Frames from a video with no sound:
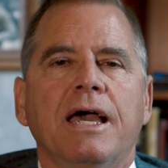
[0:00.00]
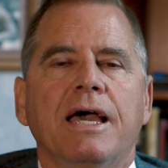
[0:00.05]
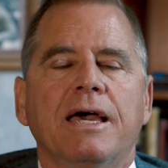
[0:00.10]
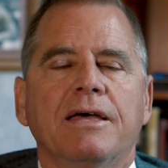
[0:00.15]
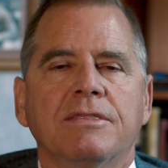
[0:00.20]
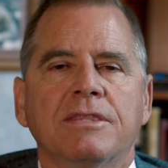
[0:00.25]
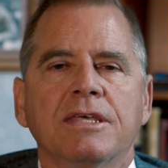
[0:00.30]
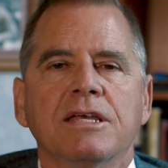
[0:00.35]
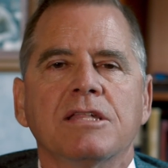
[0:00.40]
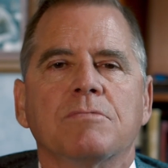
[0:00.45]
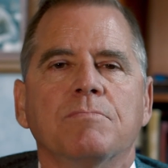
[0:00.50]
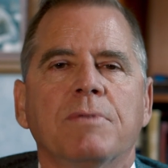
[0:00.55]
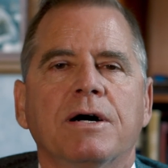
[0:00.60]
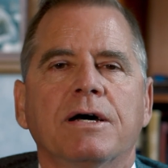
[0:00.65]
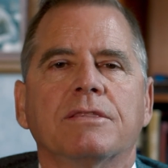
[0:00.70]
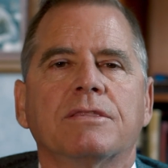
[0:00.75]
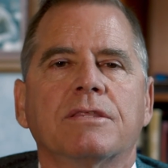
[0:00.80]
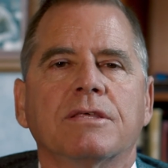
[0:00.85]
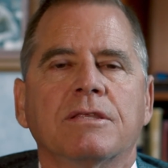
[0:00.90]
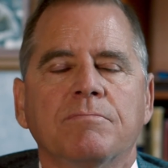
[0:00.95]
And this
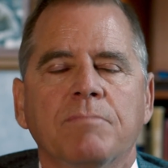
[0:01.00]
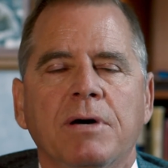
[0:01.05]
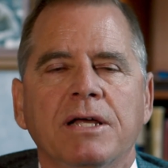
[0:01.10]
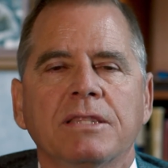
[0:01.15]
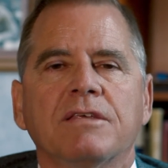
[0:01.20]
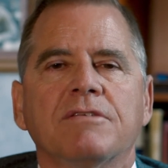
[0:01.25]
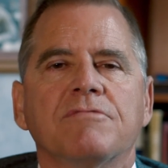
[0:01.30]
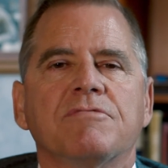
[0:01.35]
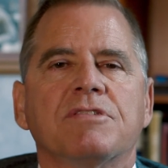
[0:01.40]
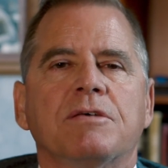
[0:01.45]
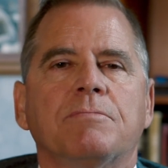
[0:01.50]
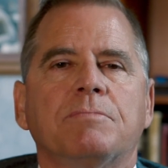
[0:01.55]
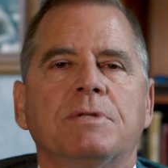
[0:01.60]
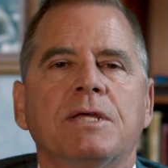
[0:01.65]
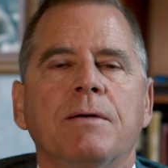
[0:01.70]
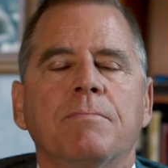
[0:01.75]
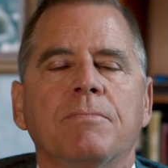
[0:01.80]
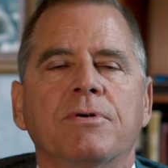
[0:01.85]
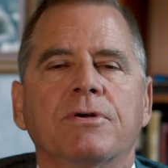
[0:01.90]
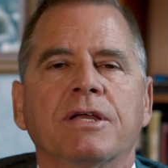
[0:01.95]
month, in the month of
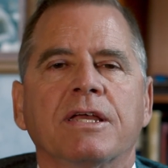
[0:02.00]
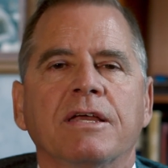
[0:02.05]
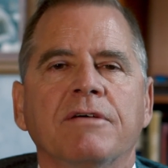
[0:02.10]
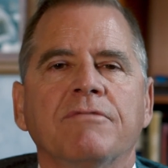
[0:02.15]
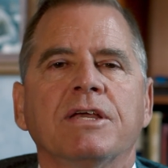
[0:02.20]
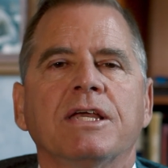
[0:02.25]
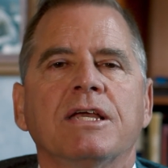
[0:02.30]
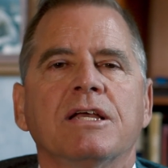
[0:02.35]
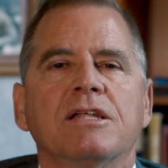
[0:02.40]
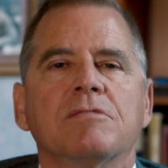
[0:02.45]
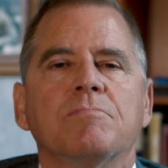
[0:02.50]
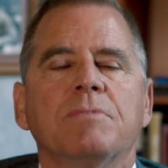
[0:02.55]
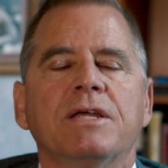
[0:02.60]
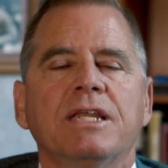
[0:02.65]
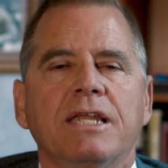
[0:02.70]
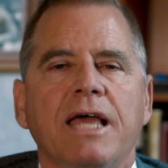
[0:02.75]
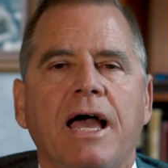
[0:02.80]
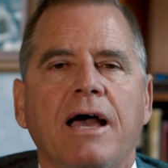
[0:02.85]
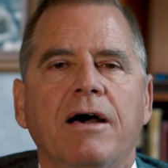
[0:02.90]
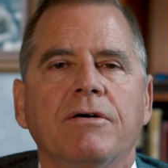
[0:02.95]
September, giving has
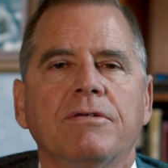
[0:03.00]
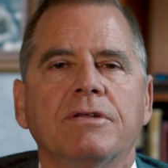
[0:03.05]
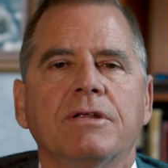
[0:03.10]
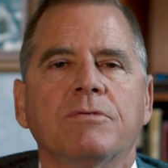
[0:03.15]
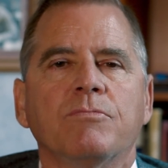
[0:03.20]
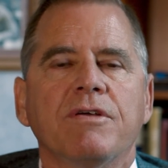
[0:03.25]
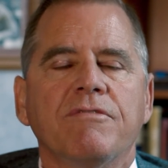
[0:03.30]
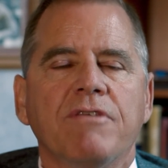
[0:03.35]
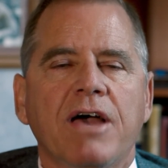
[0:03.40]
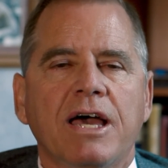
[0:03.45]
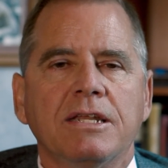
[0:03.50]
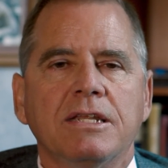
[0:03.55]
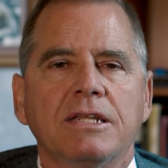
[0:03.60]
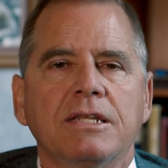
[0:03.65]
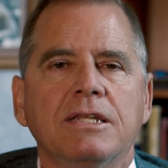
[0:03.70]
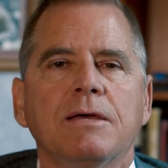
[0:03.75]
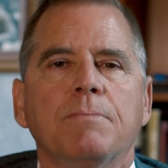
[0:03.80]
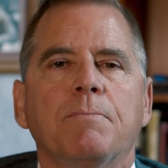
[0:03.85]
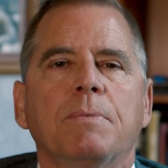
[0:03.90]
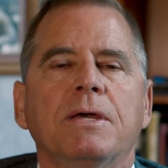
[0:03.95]
been down and we've had to
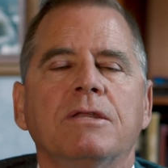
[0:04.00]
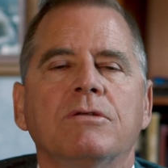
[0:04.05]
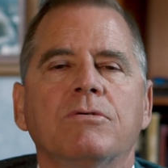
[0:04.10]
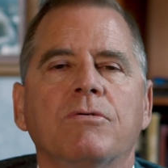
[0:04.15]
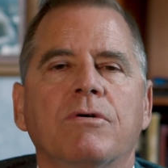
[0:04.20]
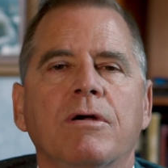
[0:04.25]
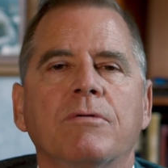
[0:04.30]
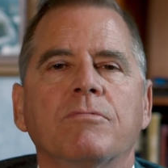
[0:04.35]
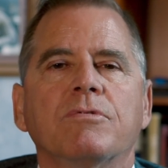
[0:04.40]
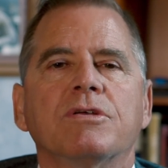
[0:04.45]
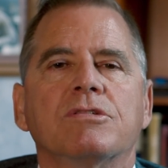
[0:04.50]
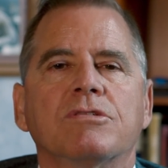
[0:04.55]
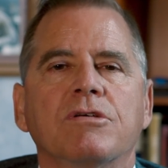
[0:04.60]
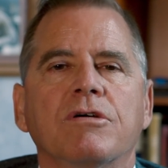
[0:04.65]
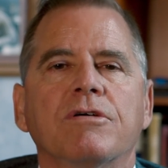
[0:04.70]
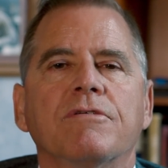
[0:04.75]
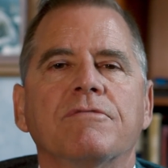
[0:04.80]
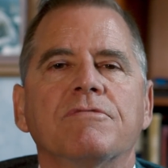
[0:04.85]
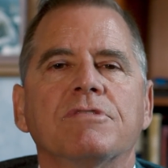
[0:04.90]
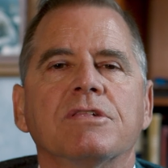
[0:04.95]
dip into our
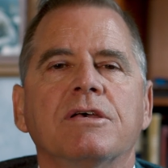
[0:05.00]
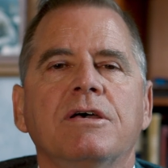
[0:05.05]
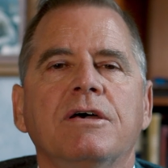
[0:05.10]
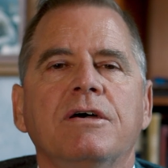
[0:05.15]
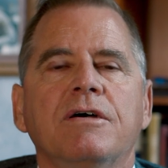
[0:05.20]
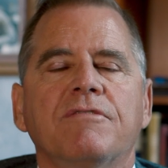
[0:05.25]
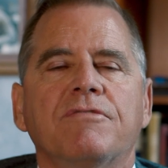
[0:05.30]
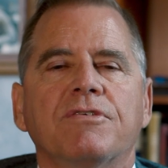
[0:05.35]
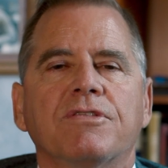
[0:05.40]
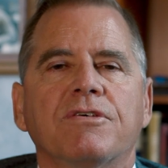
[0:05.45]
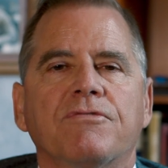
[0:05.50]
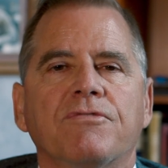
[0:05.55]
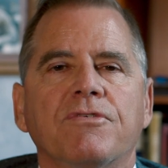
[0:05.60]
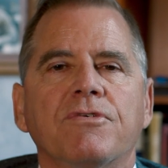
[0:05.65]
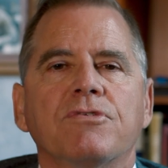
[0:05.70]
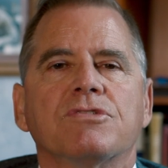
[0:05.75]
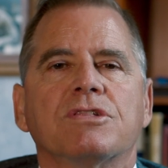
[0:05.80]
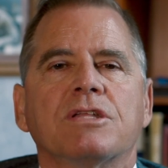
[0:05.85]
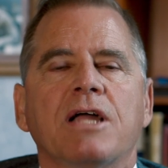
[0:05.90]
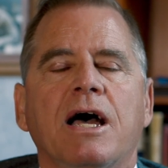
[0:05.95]
reserves for the
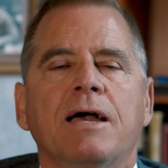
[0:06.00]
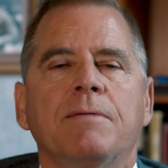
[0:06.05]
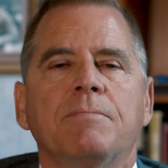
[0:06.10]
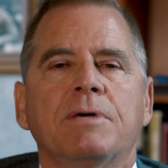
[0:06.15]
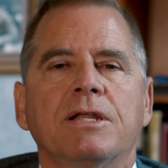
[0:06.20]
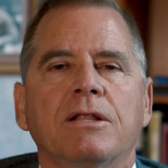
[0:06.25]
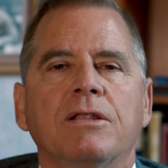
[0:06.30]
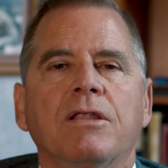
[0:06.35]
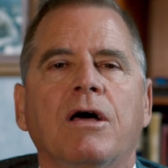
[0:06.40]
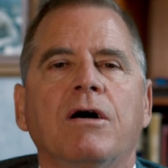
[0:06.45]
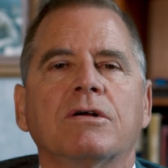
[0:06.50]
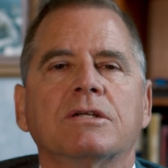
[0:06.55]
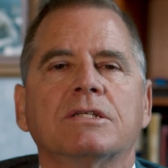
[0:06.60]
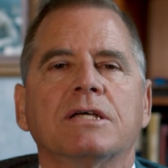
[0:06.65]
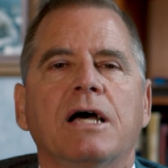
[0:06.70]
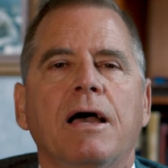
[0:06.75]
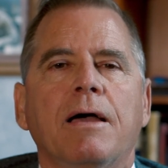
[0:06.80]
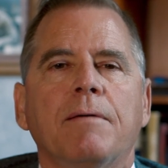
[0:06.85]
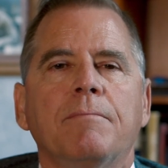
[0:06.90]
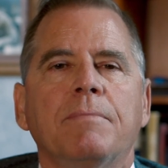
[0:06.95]
first time in a long
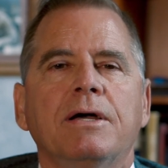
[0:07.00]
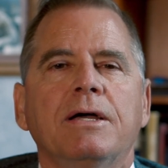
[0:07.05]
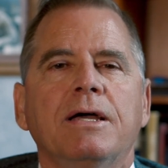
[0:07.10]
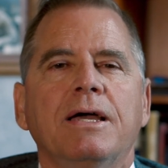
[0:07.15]
time.